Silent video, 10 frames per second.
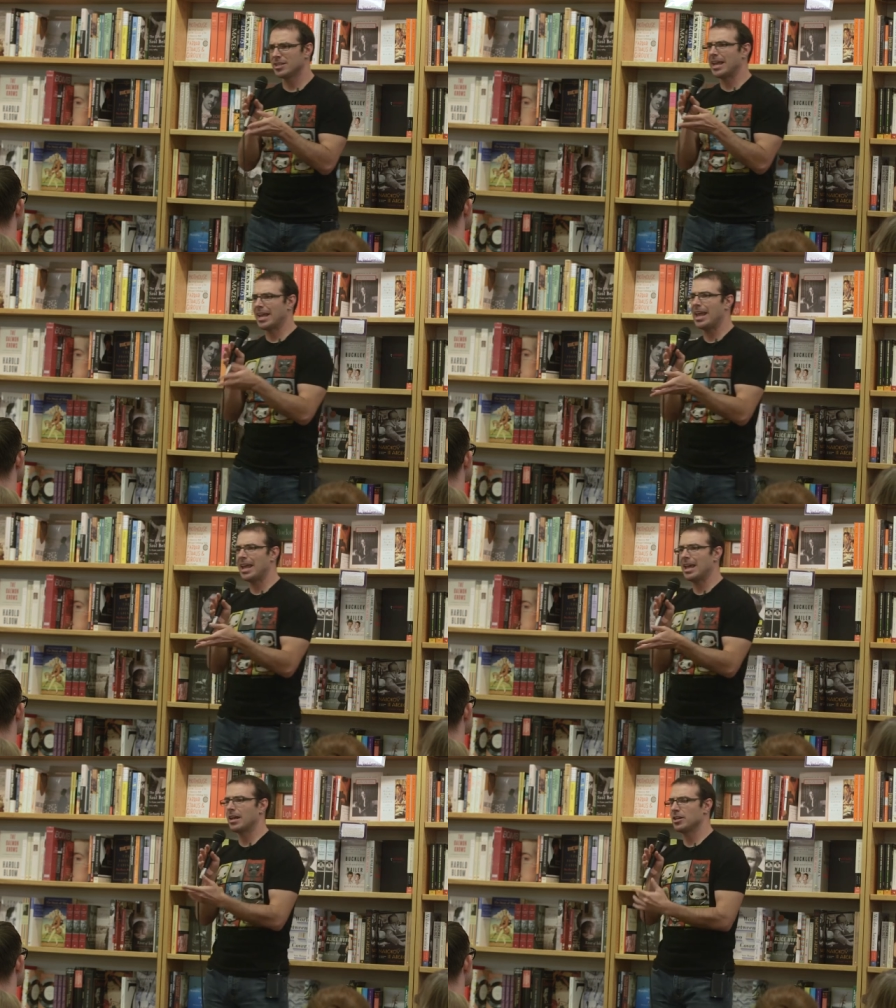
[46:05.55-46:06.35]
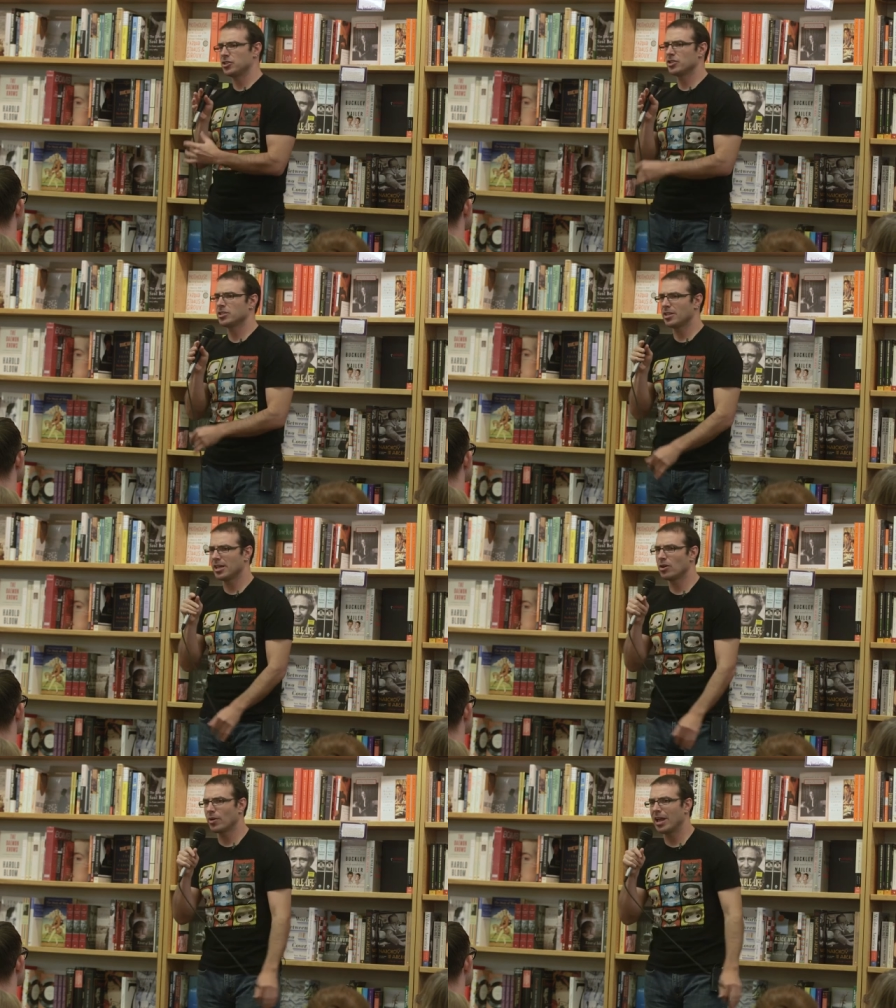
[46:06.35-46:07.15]
they can. It's just that
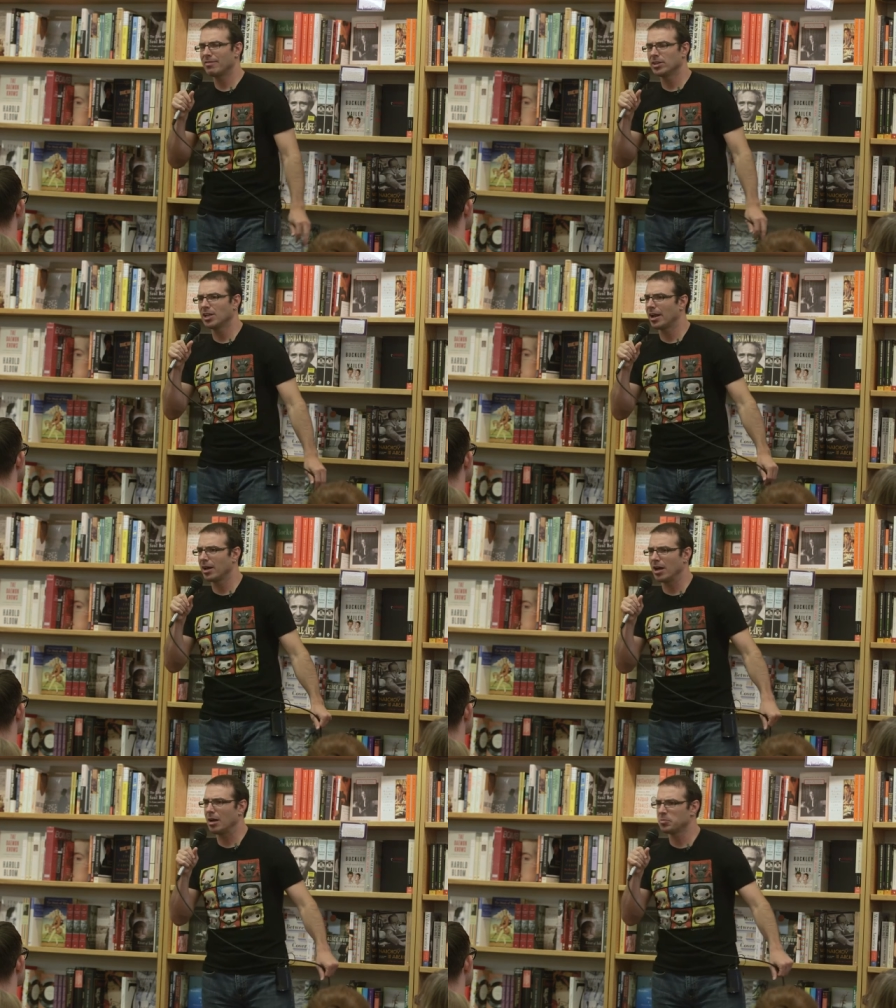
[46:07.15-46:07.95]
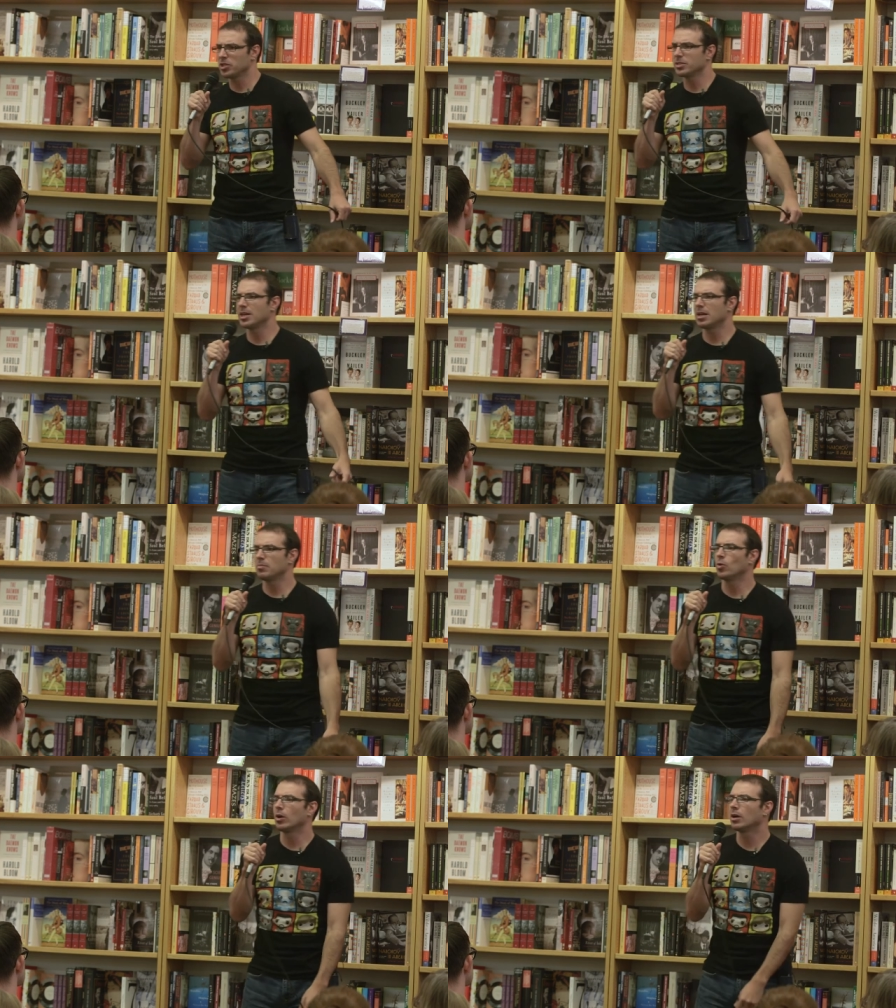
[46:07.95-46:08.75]
they don't have a lot of options
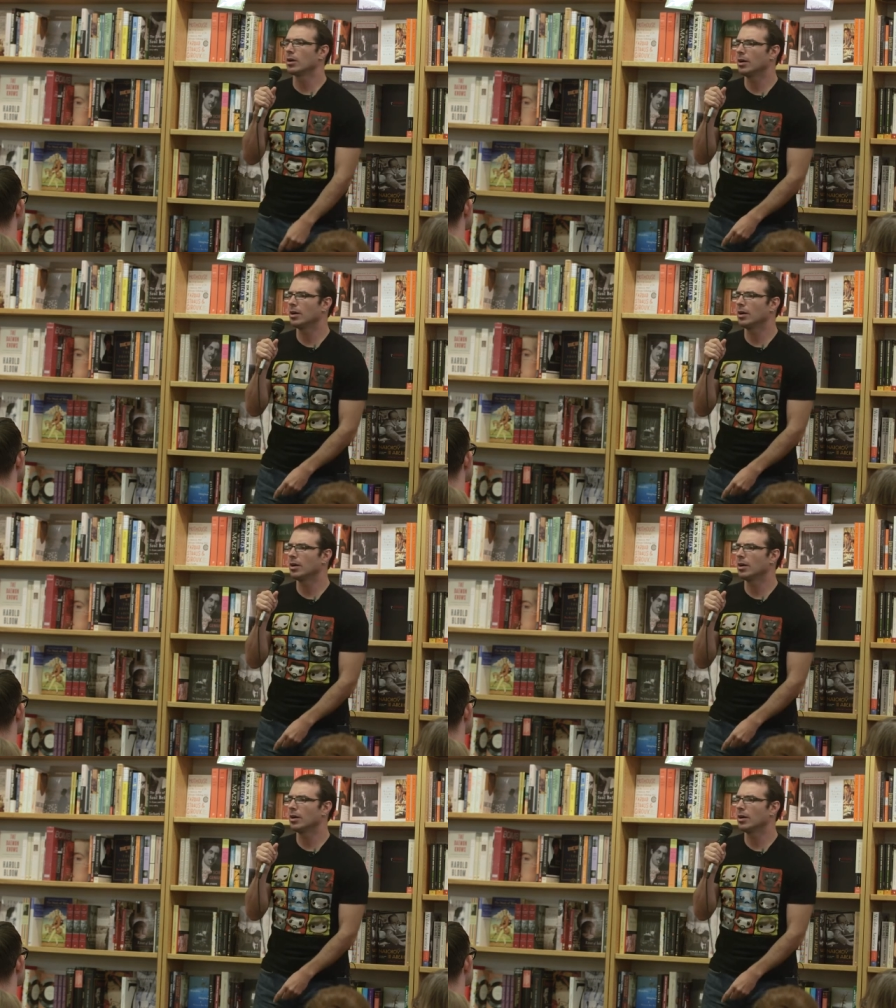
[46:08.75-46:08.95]
anymore.